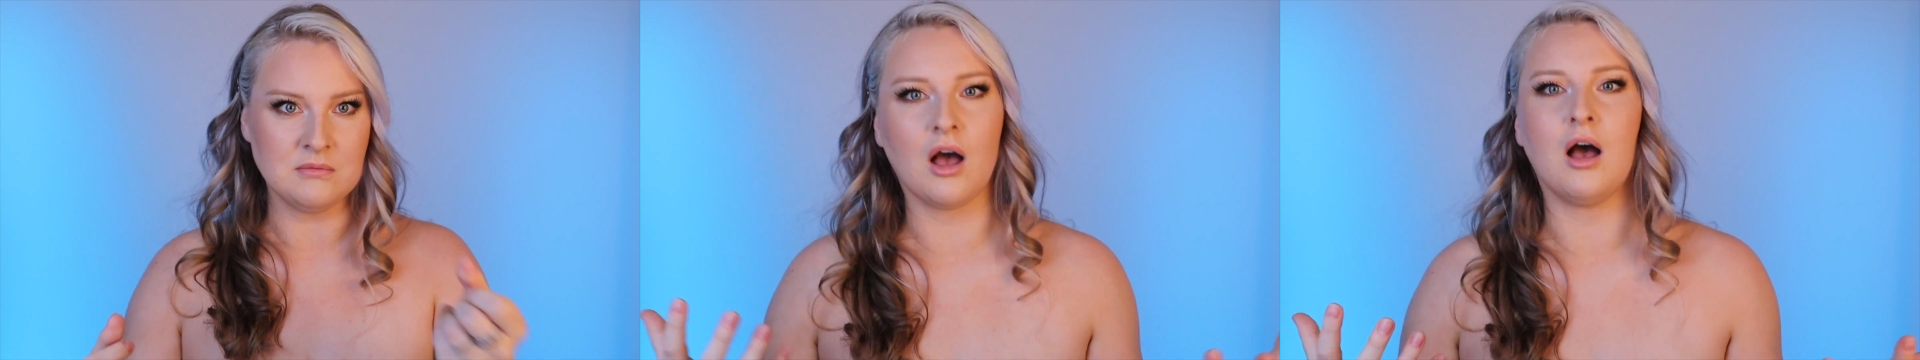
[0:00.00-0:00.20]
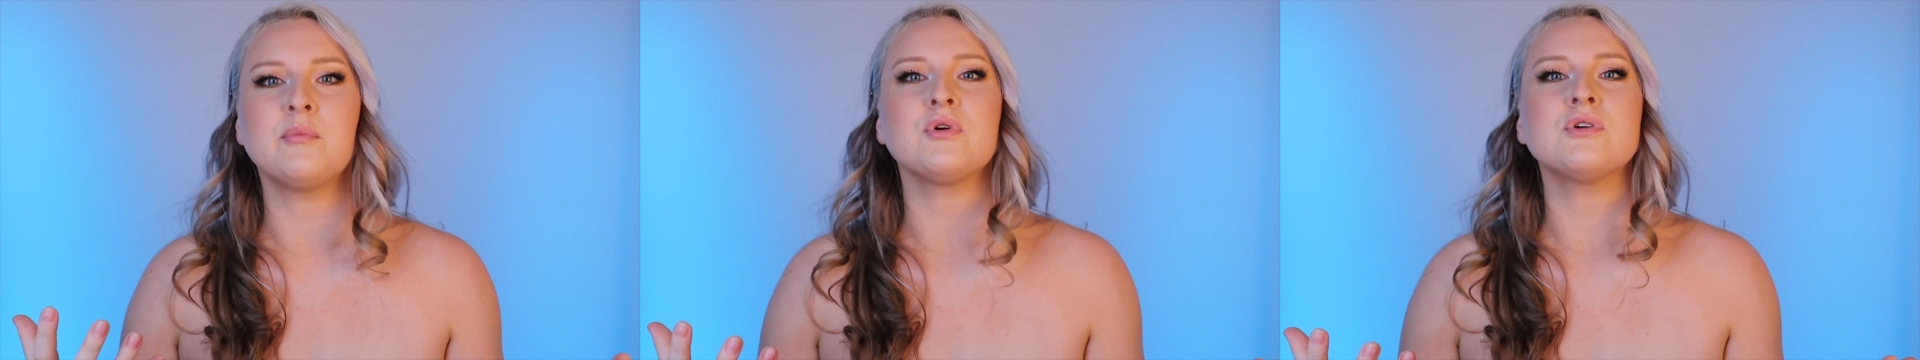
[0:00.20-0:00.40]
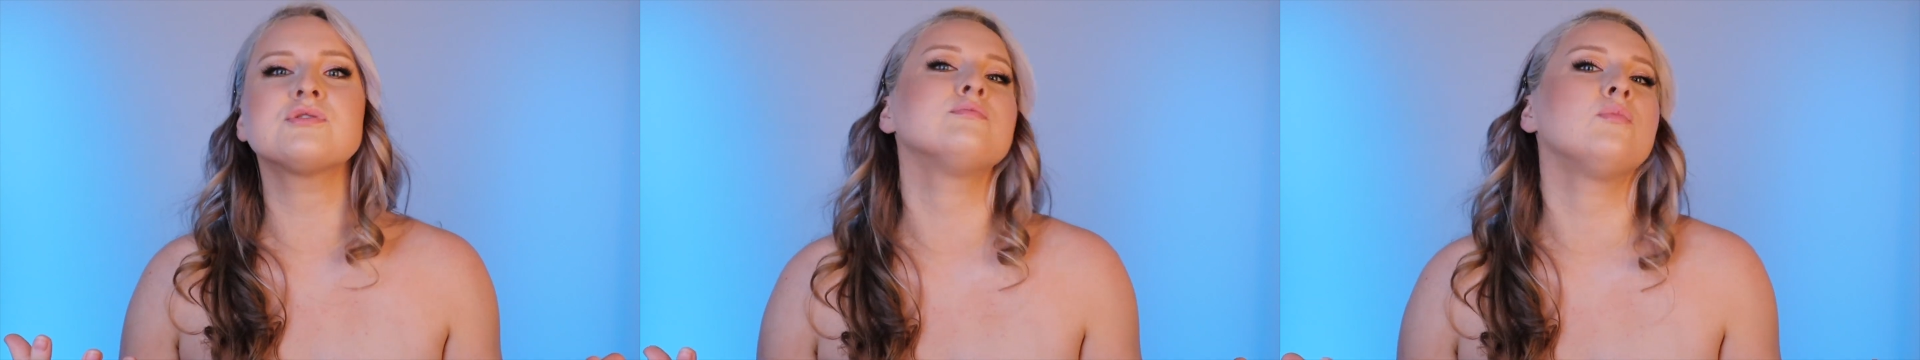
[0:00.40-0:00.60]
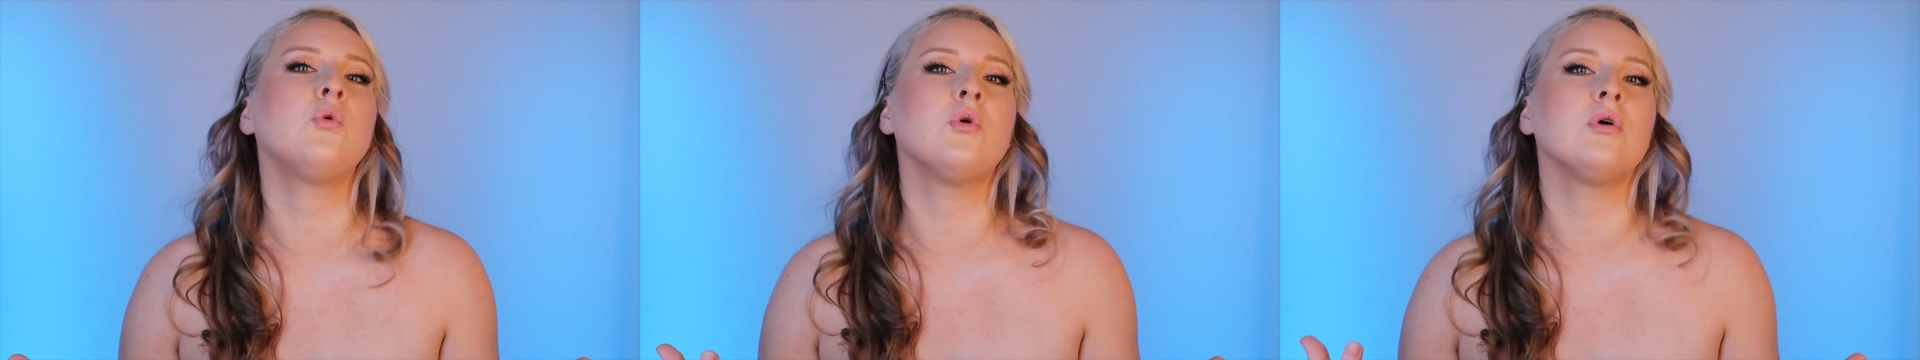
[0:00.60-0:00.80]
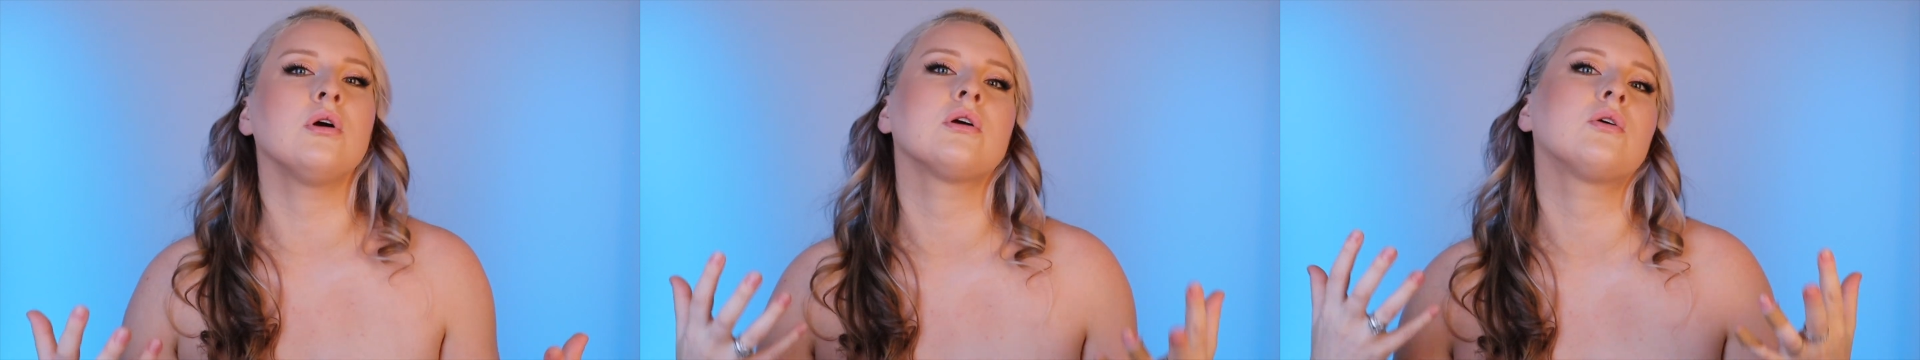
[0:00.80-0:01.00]
Khamrah's
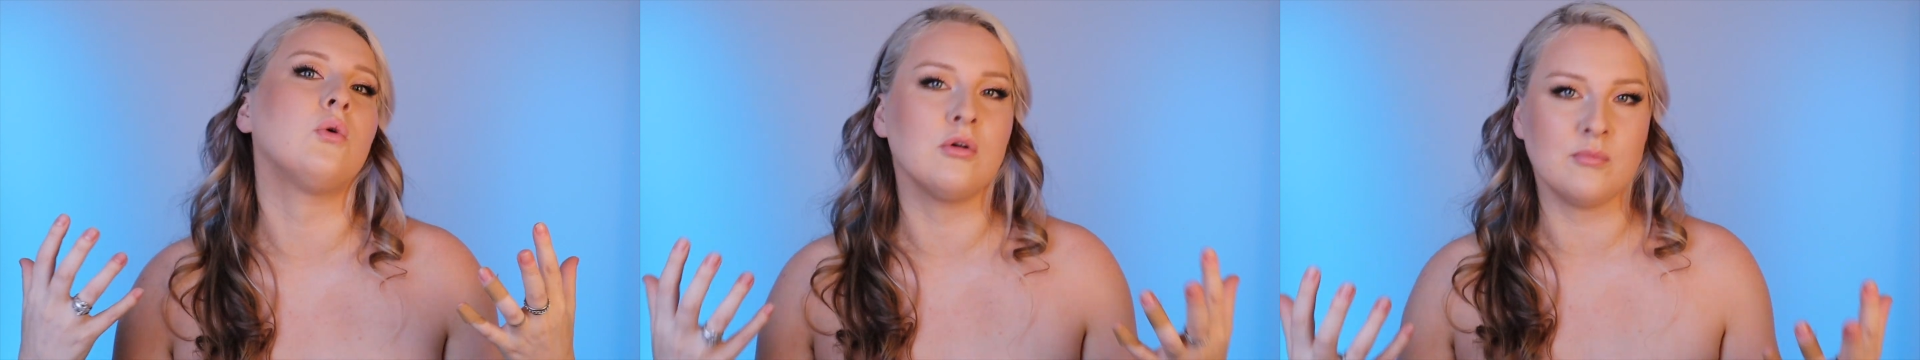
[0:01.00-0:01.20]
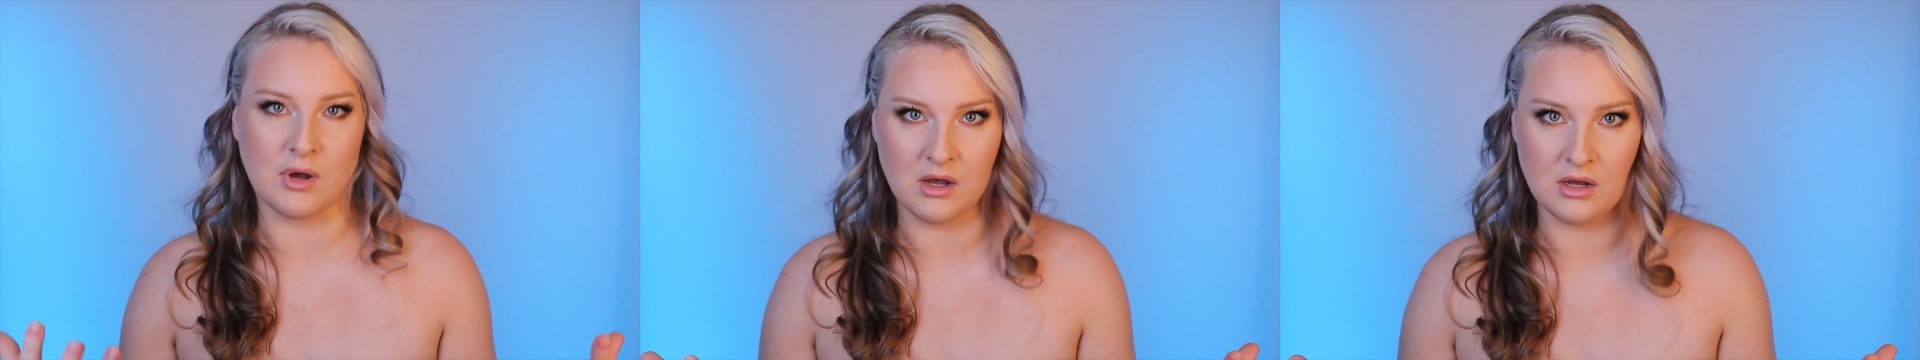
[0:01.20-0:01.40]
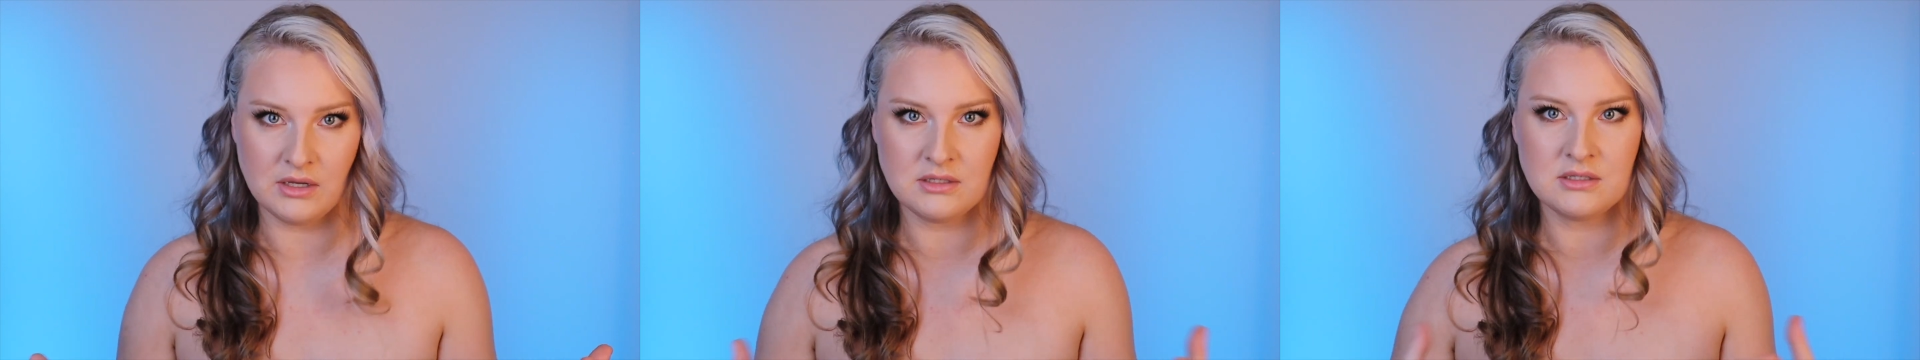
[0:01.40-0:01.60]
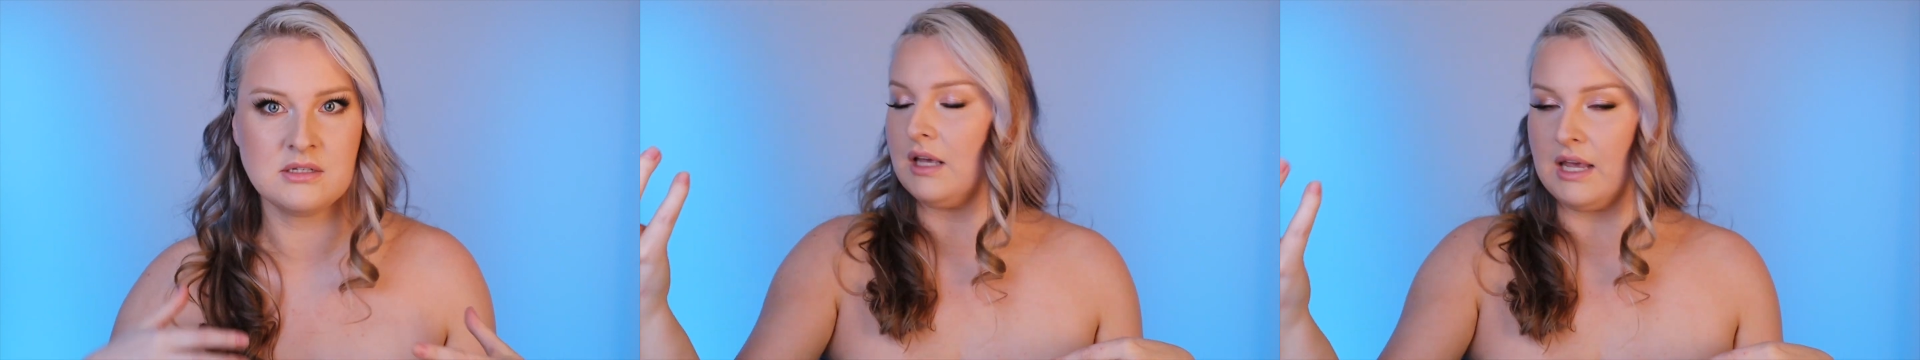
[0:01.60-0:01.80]
more gourmand.